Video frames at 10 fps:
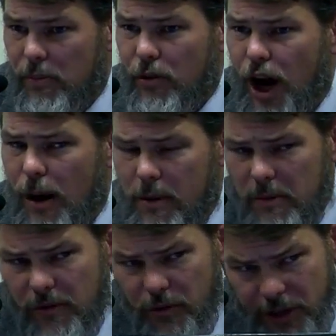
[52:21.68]
the
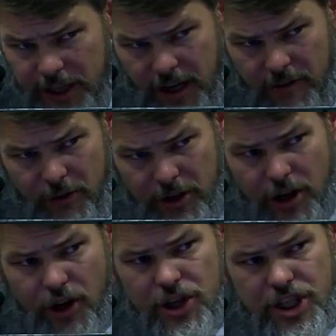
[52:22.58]
problem of
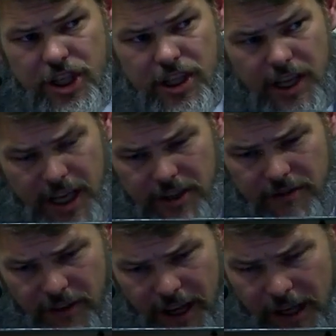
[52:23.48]
recovering a Christian
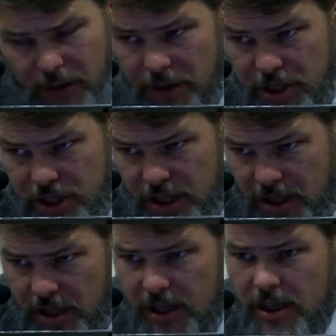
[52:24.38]
native language,
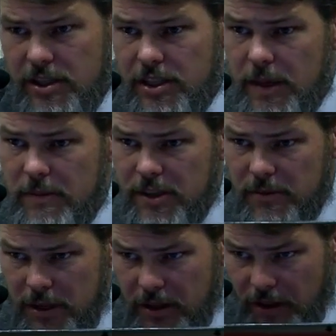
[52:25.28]
it seems
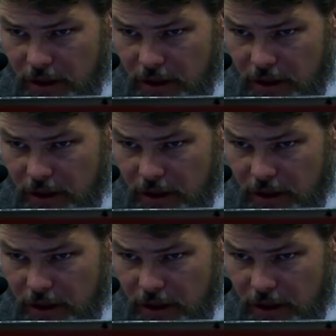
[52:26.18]
to me the